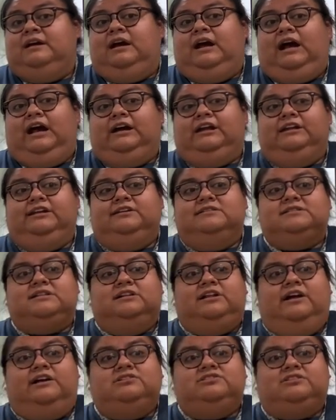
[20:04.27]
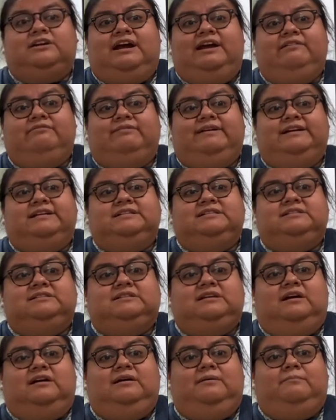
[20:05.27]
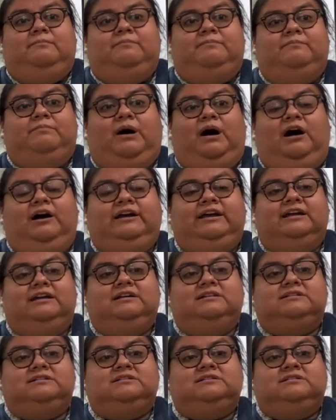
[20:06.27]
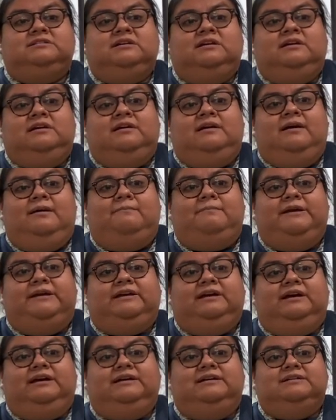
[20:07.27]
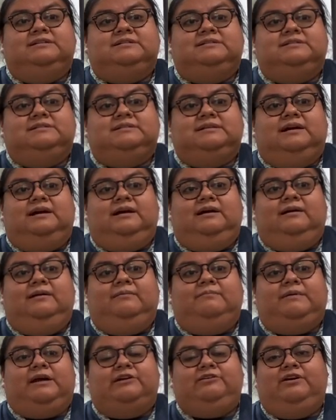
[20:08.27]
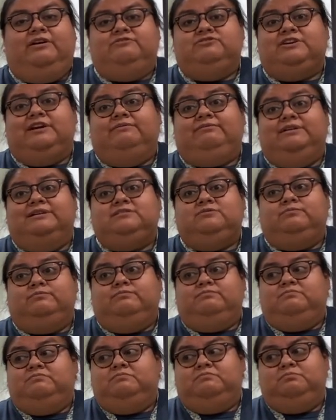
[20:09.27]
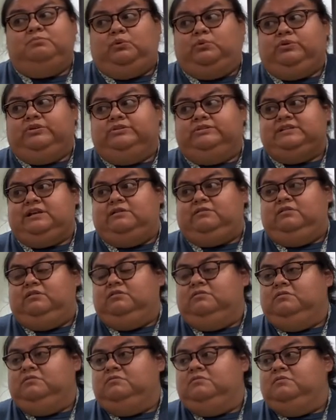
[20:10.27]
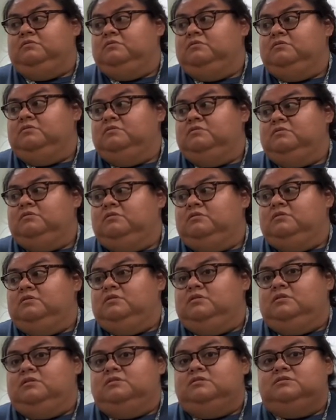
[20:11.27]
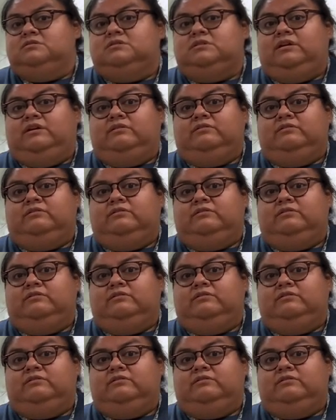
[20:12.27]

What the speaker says: I'm gonna use a lot of dry erase pockets because I don't have dry erase boards at all. So,